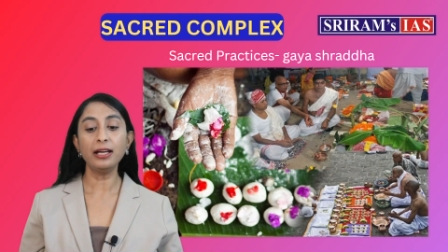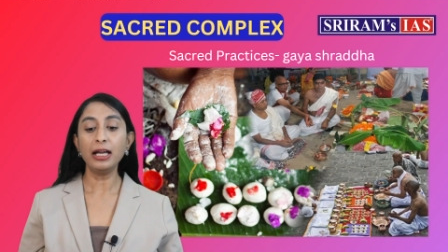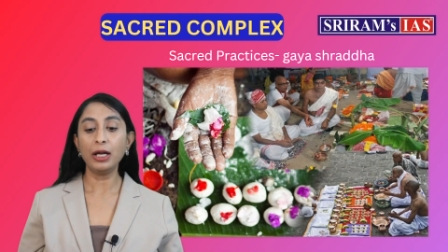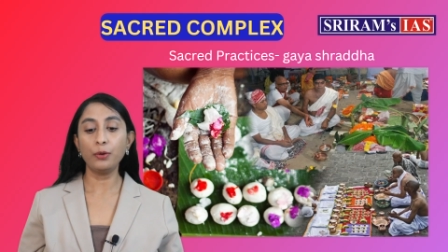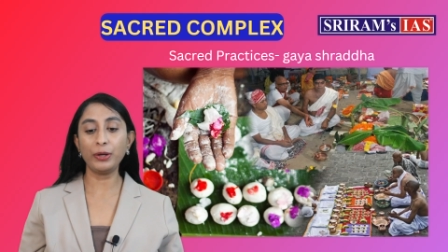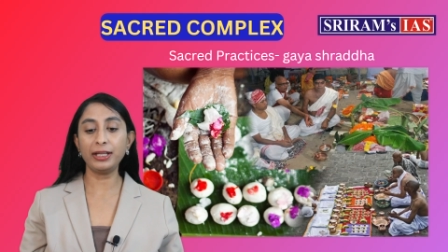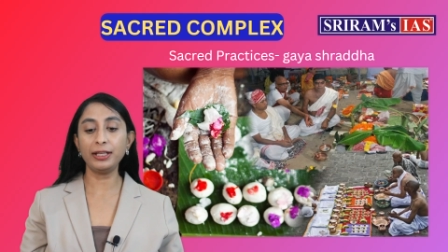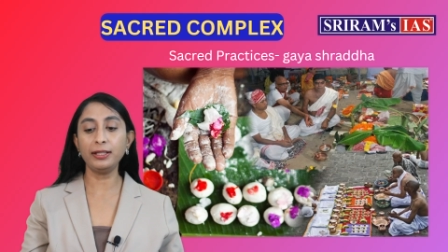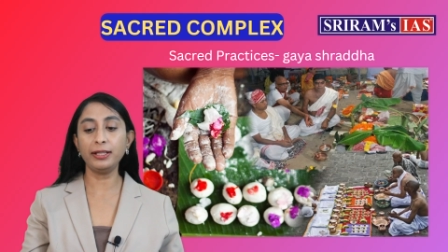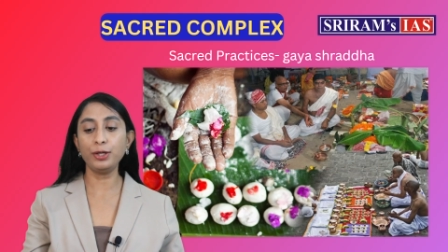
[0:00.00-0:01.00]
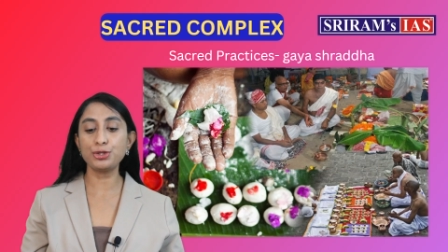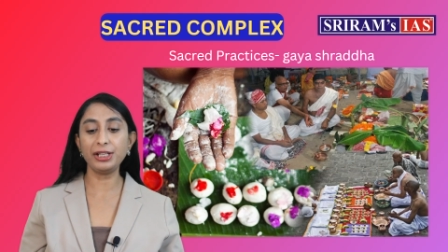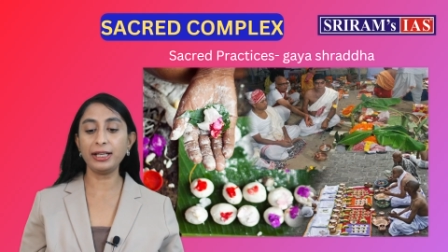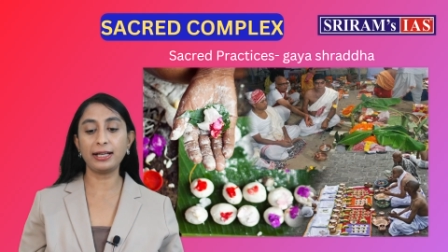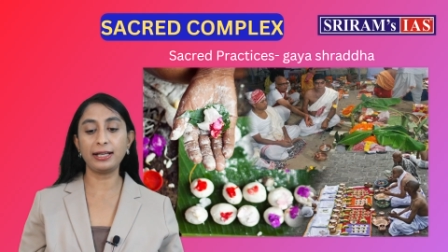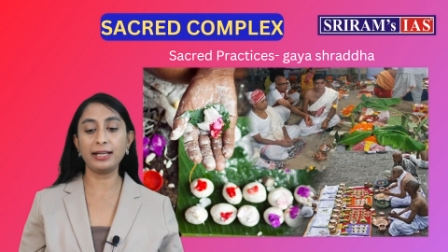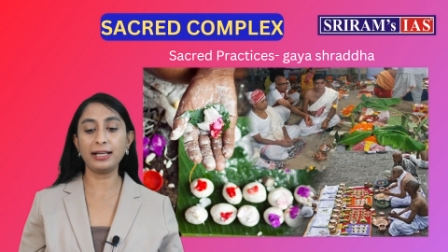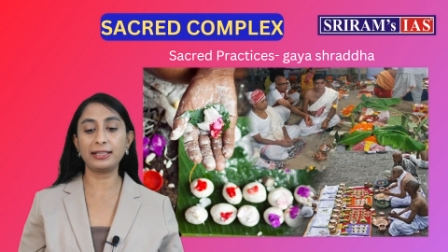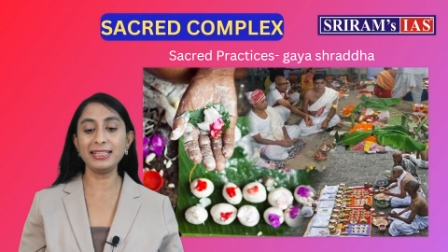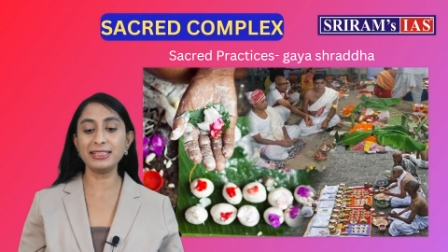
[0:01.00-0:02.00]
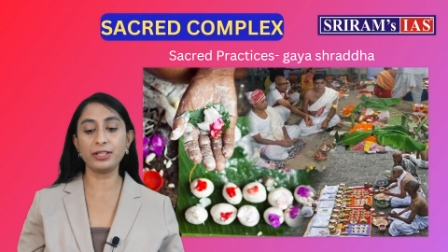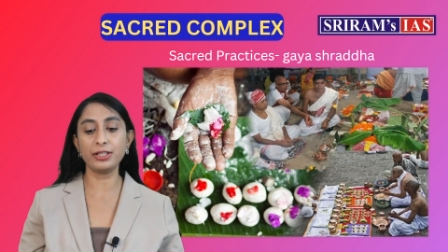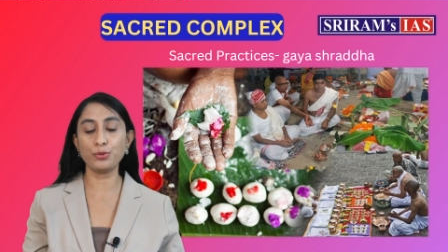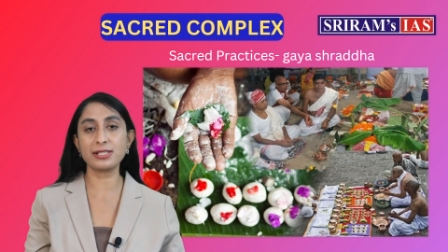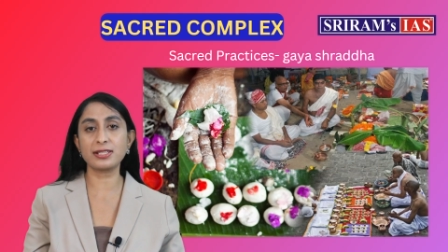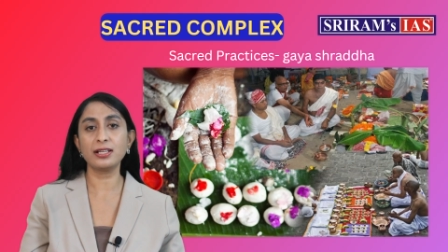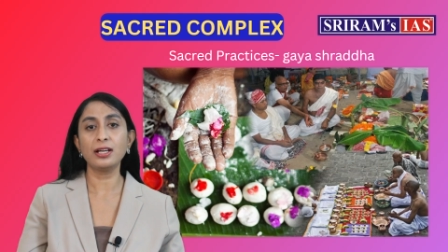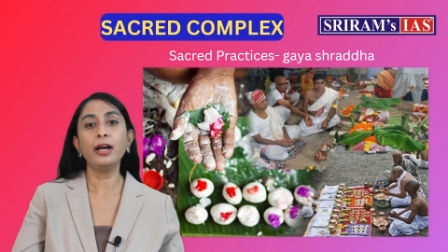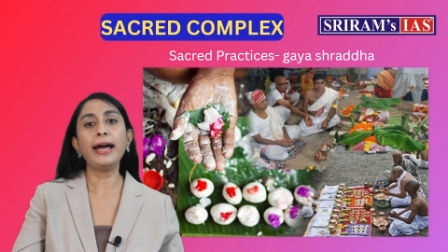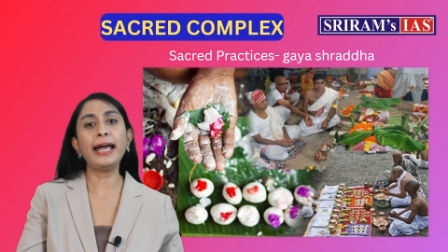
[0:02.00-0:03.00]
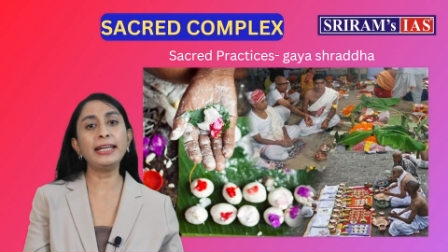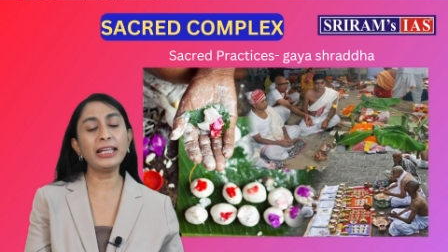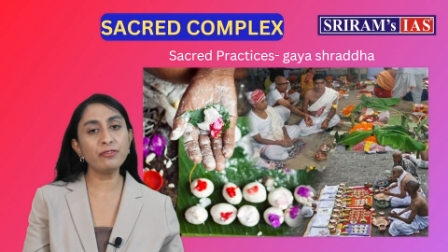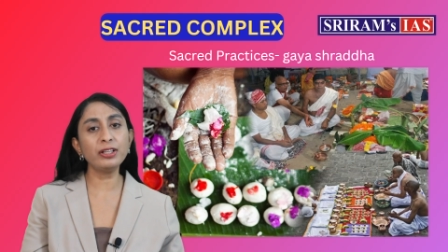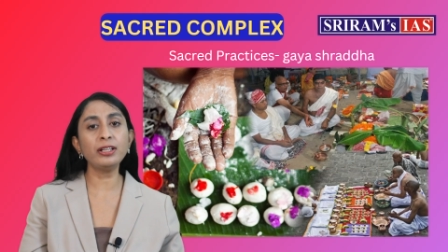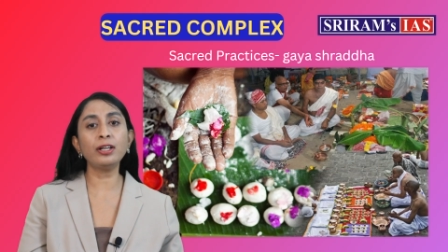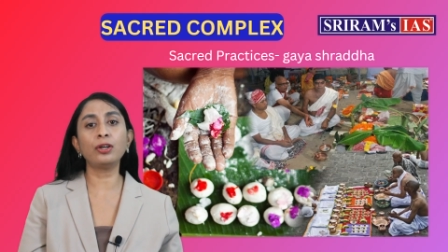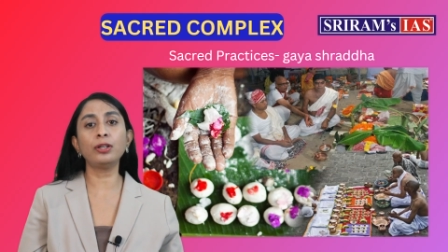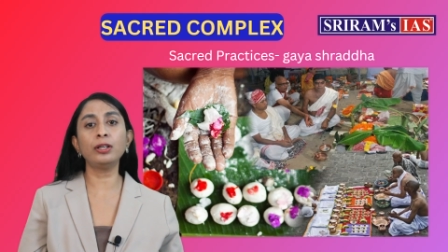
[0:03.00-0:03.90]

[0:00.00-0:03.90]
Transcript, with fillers: wherein they usually conduct these rituals, and even on